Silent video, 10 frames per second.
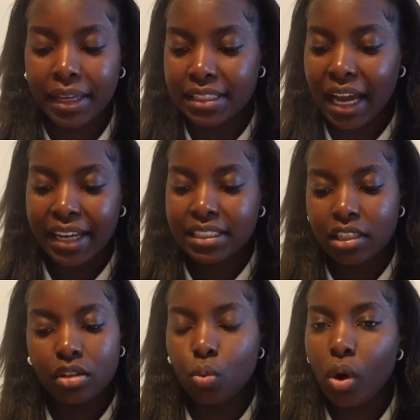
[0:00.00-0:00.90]
Basically, I
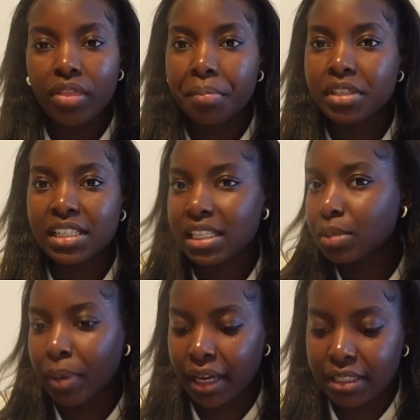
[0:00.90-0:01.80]
didn't want them to
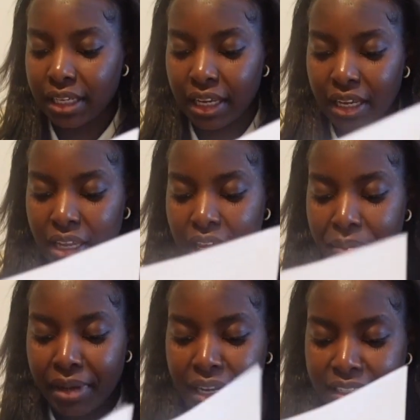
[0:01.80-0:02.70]
suspect it
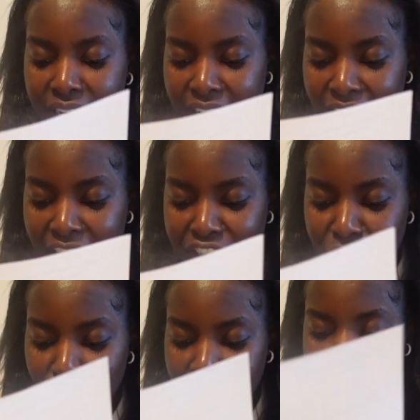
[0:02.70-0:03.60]
because like I
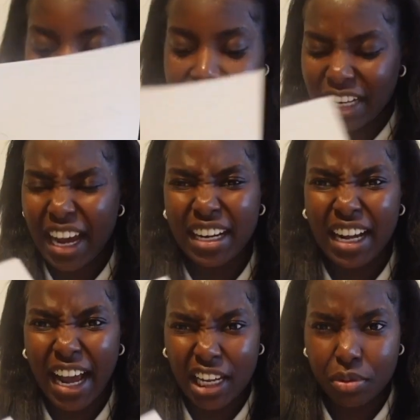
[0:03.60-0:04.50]
just wanted to kind
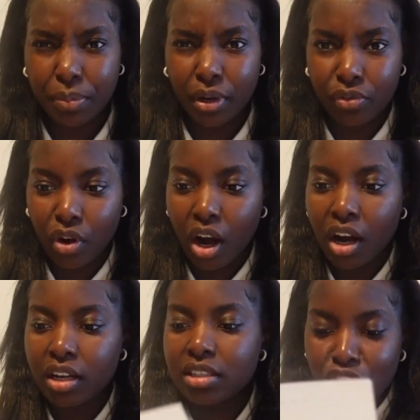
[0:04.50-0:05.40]
of catch people off guard.